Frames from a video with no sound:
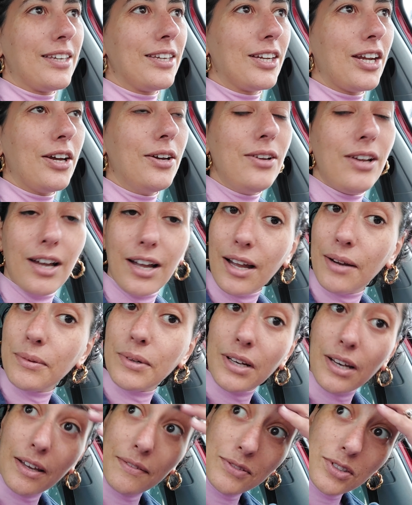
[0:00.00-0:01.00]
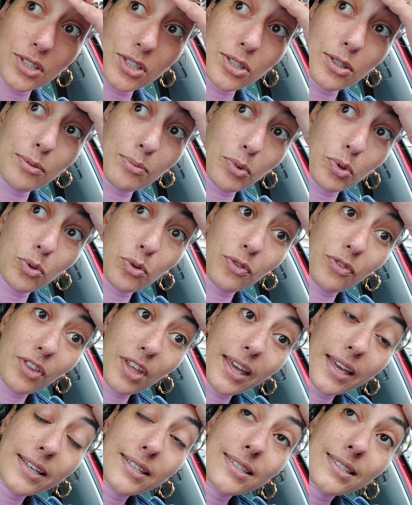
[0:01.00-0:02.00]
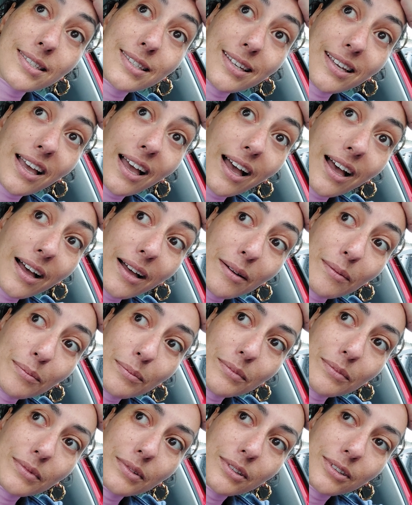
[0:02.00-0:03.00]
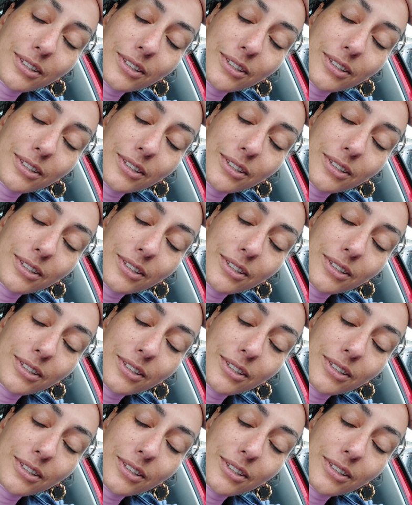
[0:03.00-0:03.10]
you know, like I would love to do more of this. And